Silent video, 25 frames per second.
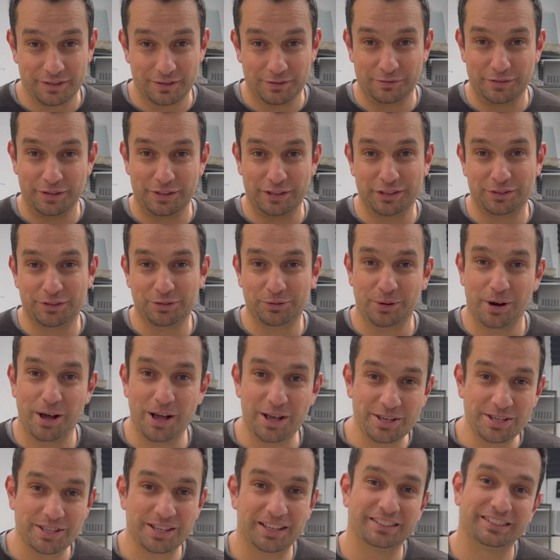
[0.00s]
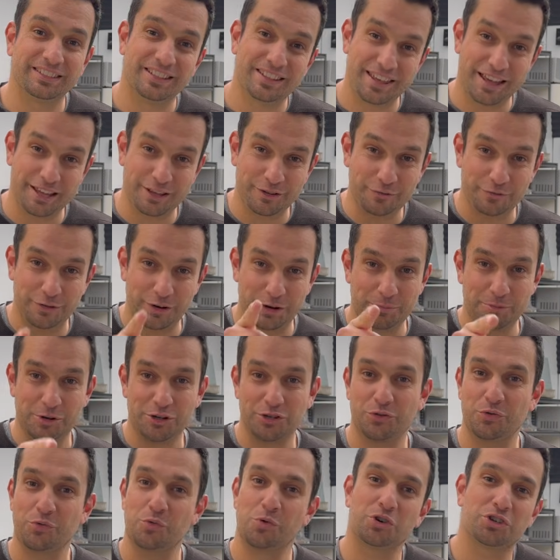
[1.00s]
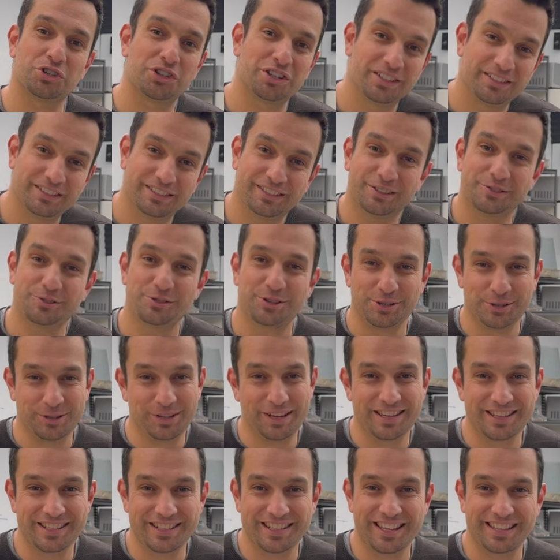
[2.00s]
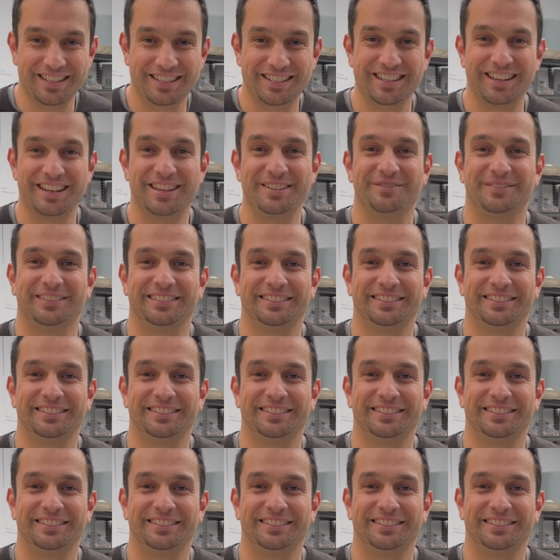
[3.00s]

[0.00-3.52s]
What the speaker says: Fingers crossed, and thank you very much for watching. I'll see you guys next time.